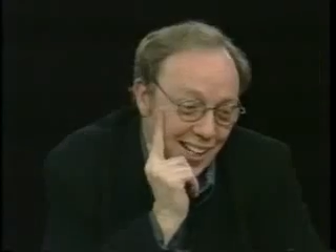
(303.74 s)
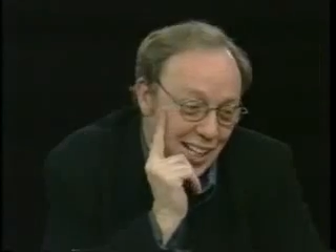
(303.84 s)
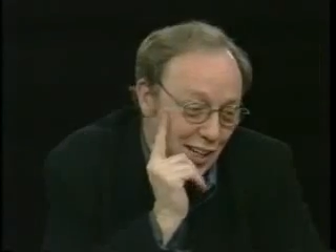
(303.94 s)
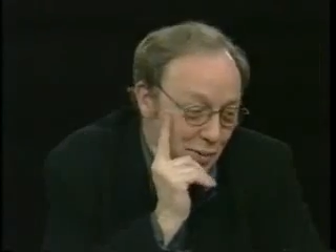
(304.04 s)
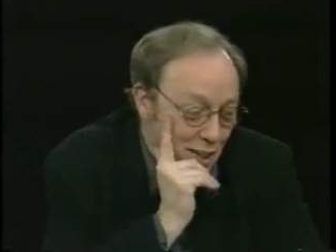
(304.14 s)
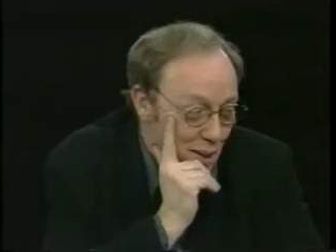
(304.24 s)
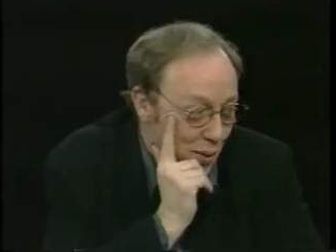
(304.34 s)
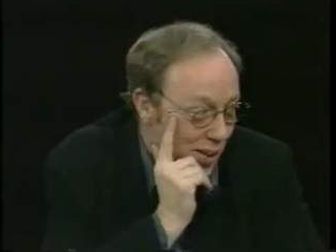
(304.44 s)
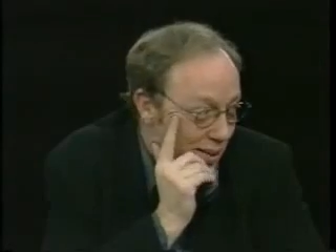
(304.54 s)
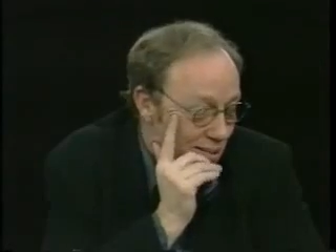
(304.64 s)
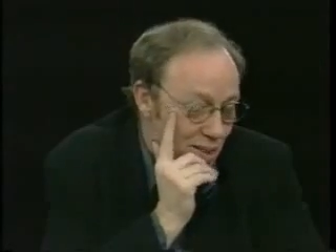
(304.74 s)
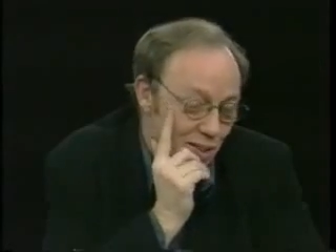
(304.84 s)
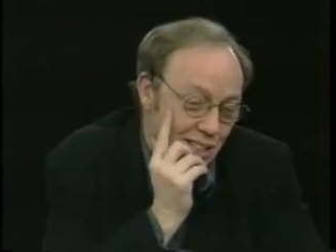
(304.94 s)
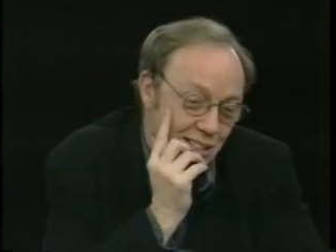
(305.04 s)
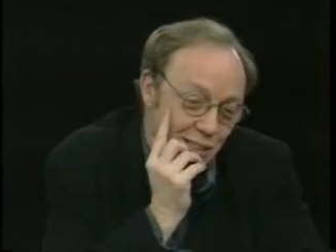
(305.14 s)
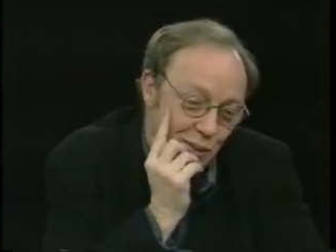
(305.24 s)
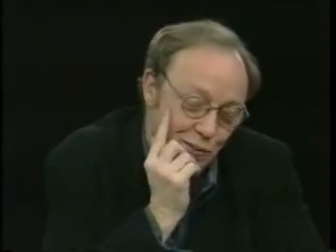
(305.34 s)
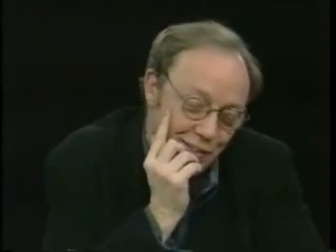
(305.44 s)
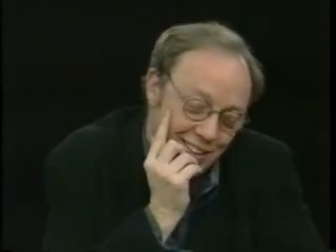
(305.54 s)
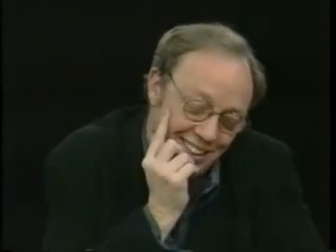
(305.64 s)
it gave me a career, strangely enough.